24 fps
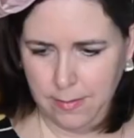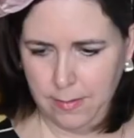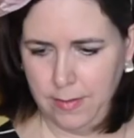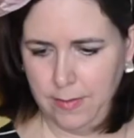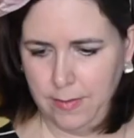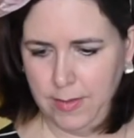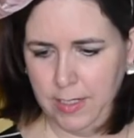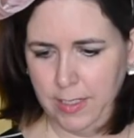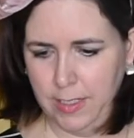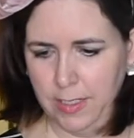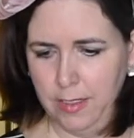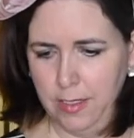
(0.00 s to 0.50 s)
and
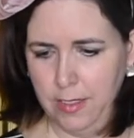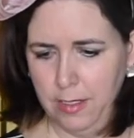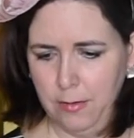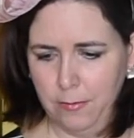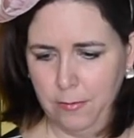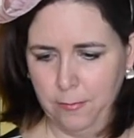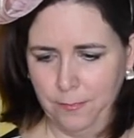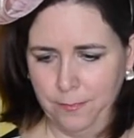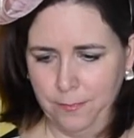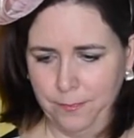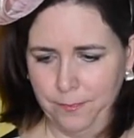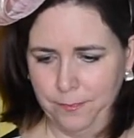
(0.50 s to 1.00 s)
there you
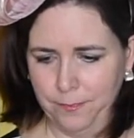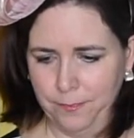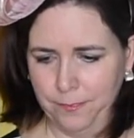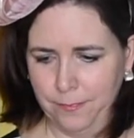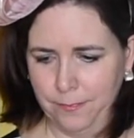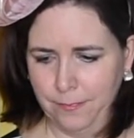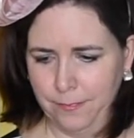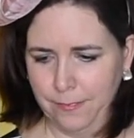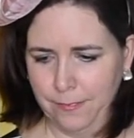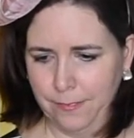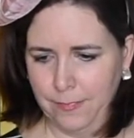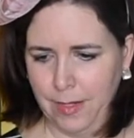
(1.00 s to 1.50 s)
go.
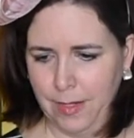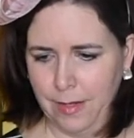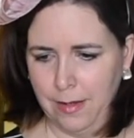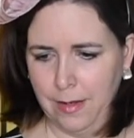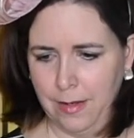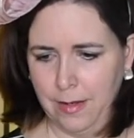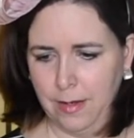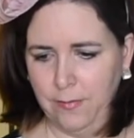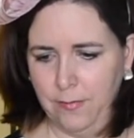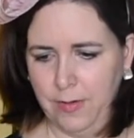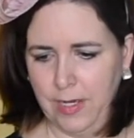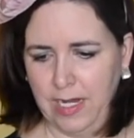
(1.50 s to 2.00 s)

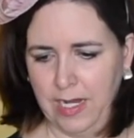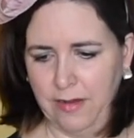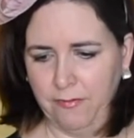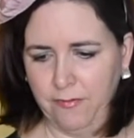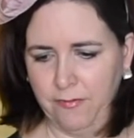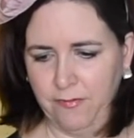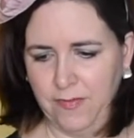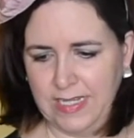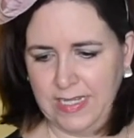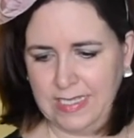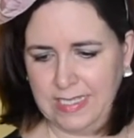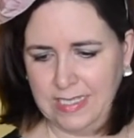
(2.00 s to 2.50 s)
You've got a
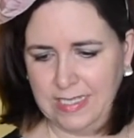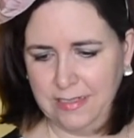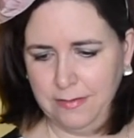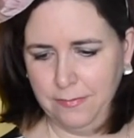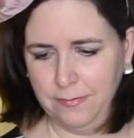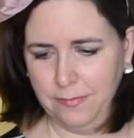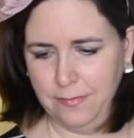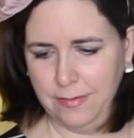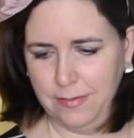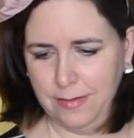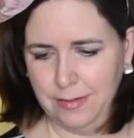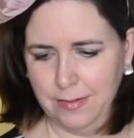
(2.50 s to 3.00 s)

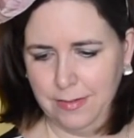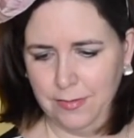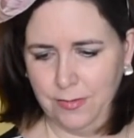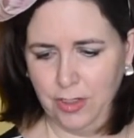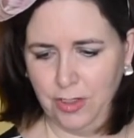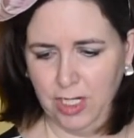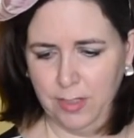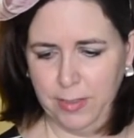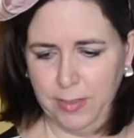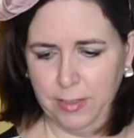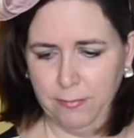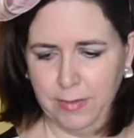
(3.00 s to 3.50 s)
festive,
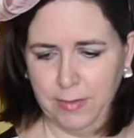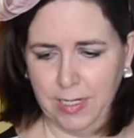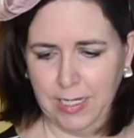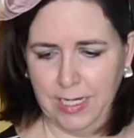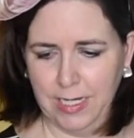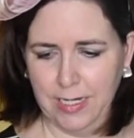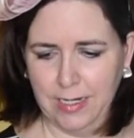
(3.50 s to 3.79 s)
derby-ready